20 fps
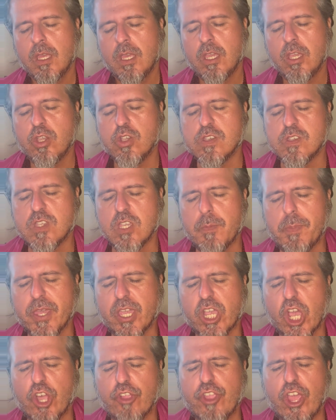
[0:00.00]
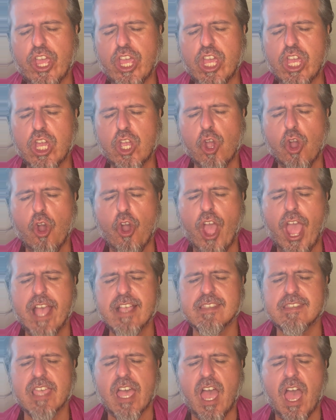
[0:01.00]
You see, because the ego
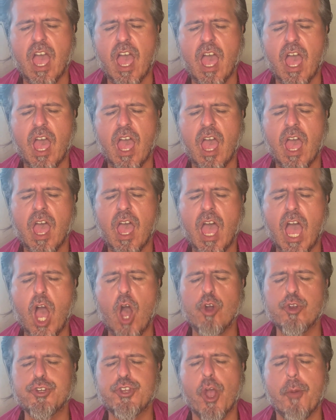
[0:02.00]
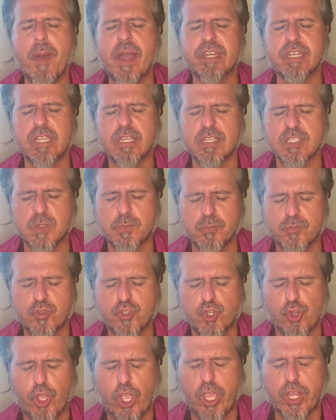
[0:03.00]
has a automatism
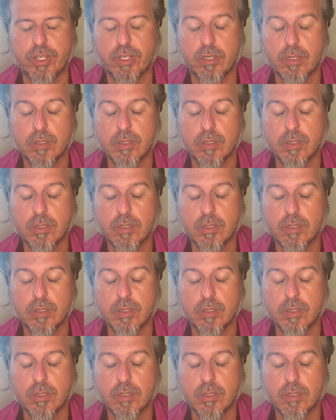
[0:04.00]
to it.